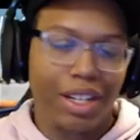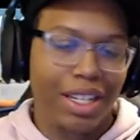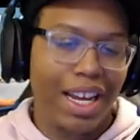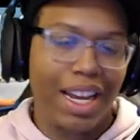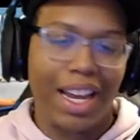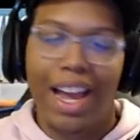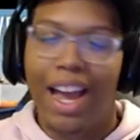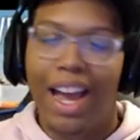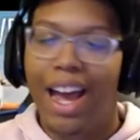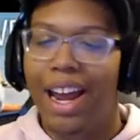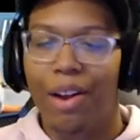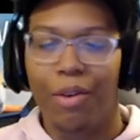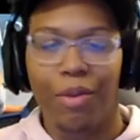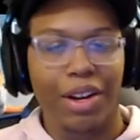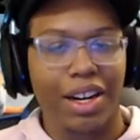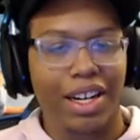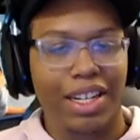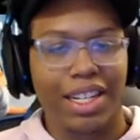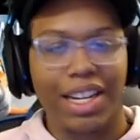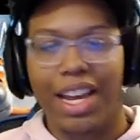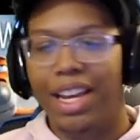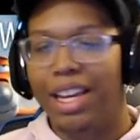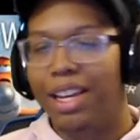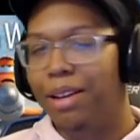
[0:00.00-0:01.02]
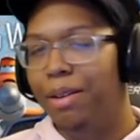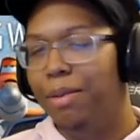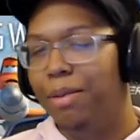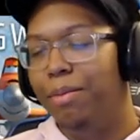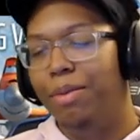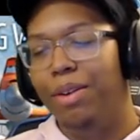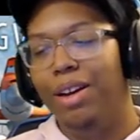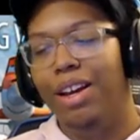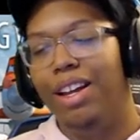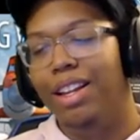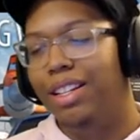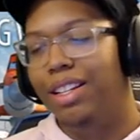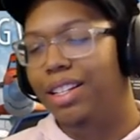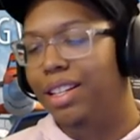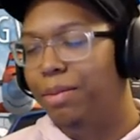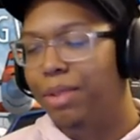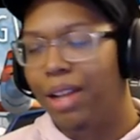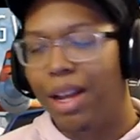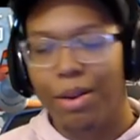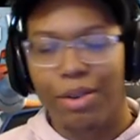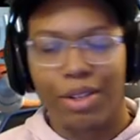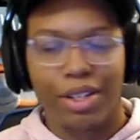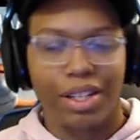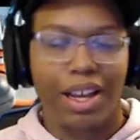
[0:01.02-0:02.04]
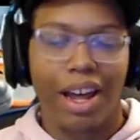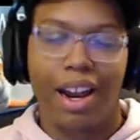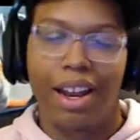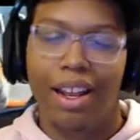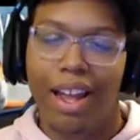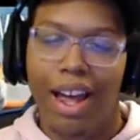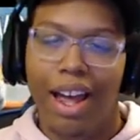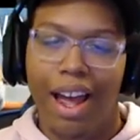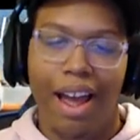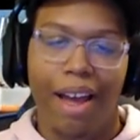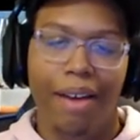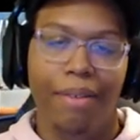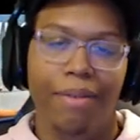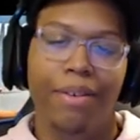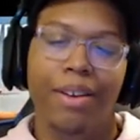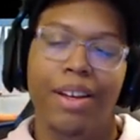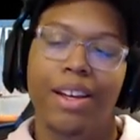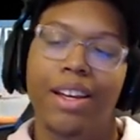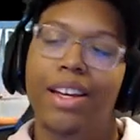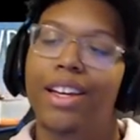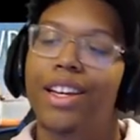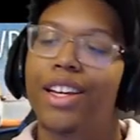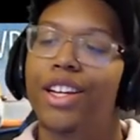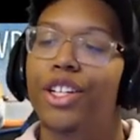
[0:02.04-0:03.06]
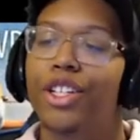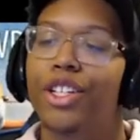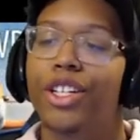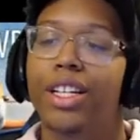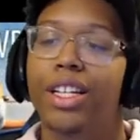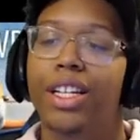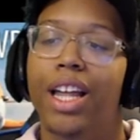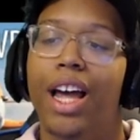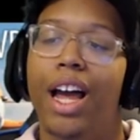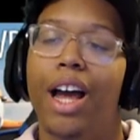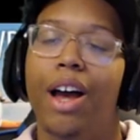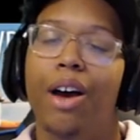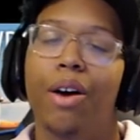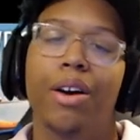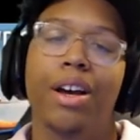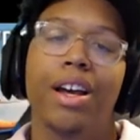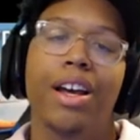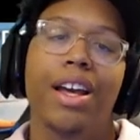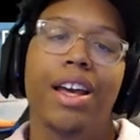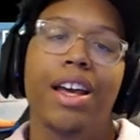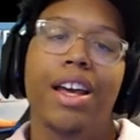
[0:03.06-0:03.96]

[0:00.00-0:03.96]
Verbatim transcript: Take it how they want to take it. But sometimes you just got to laugh and chill out.